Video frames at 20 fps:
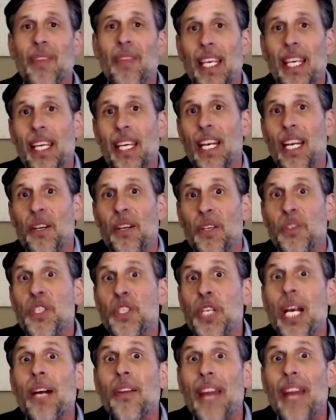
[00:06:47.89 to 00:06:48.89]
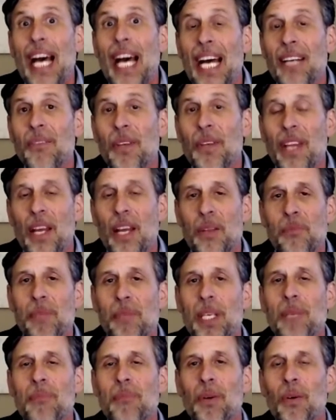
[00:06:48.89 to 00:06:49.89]
you know you share that with other
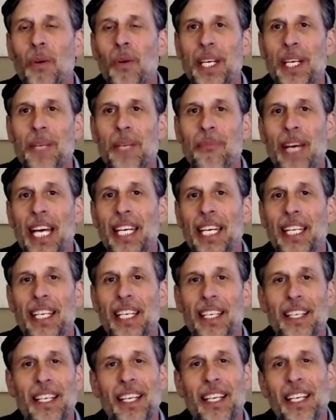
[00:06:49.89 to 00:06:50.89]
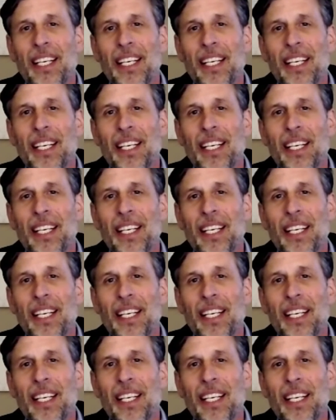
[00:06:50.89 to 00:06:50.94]
people one to many and